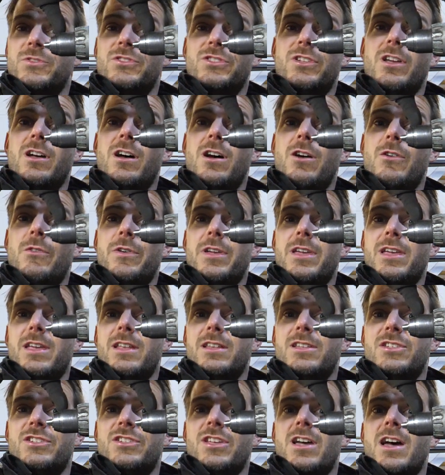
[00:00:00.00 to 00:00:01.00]
So he
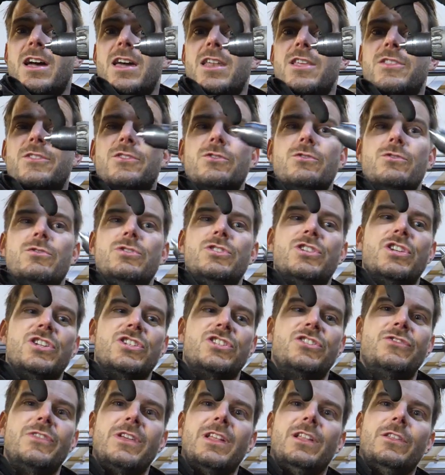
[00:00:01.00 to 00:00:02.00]
decided to
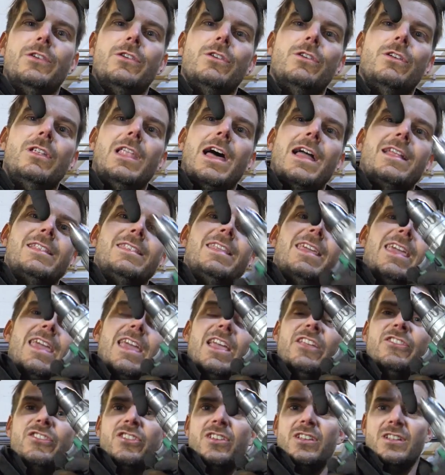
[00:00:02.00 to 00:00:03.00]
just drill the hole like
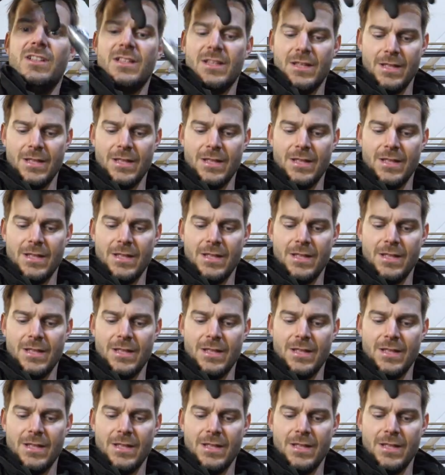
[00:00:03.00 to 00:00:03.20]
this.